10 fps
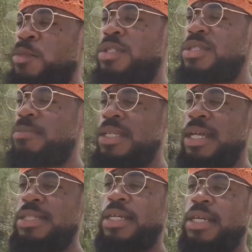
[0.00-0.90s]
It's something
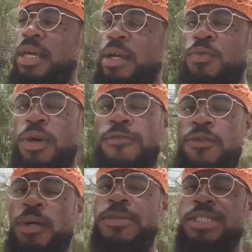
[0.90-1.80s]
that they can run
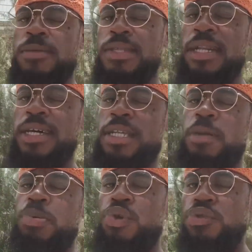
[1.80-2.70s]
from. It's something that they
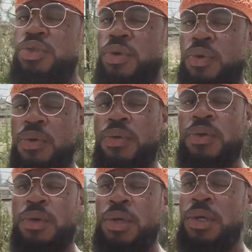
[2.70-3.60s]
pull to.
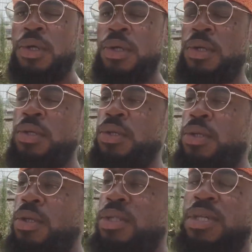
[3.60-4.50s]

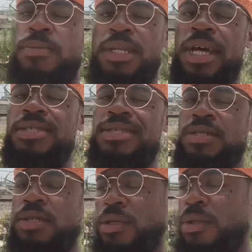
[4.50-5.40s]
It's something that
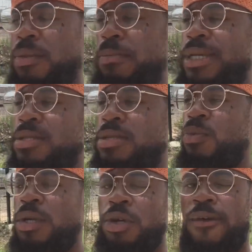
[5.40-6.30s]
just makes
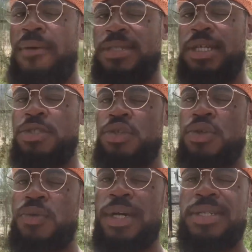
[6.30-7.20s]
want to gravitate to
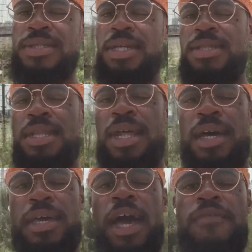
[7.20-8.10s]
you. And it's nothing
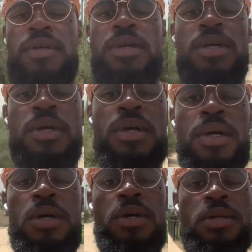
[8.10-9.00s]
like
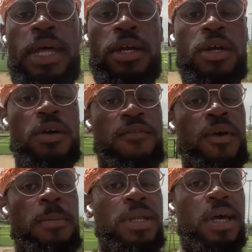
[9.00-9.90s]
having that good
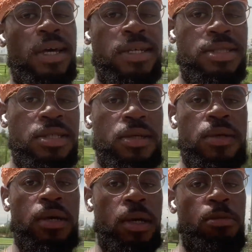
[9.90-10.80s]
feminine energy
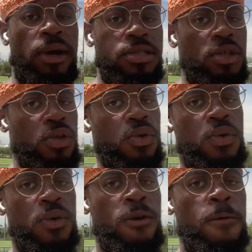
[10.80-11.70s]
embracing you.
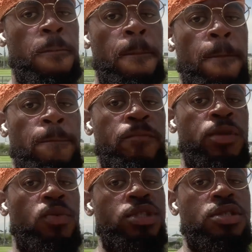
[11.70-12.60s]

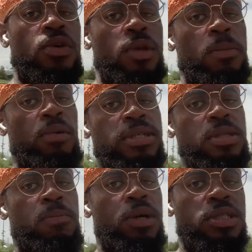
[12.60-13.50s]
We just don't embrace
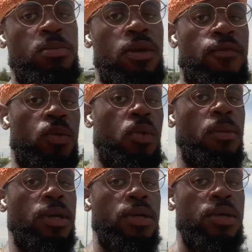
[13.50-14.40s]
the bosom of a
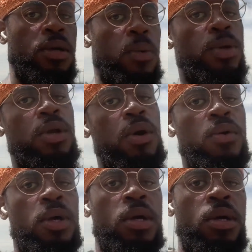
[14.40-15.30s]
woman and we don't
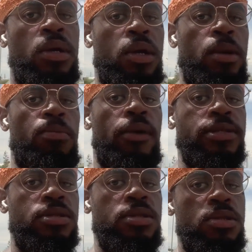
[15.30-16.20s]

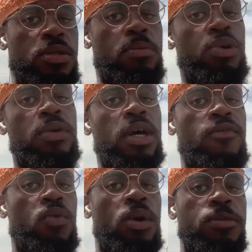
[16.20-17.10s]
embrace the beauty of
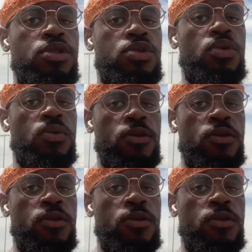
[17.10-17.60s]
a woman too.